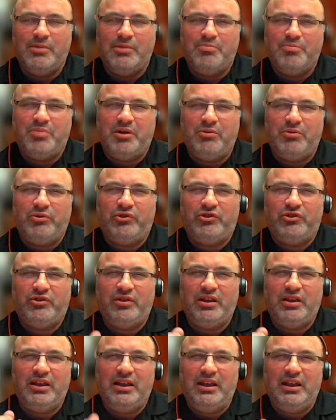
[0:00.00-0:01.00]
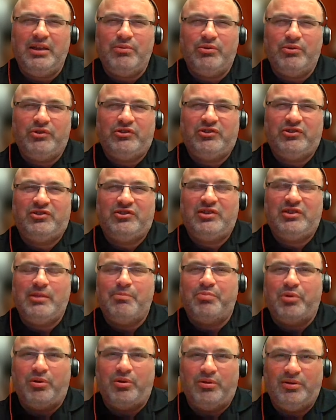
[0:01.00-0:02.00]
but it was it was
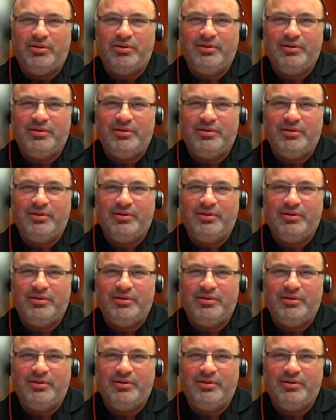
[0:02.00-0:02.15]
simple.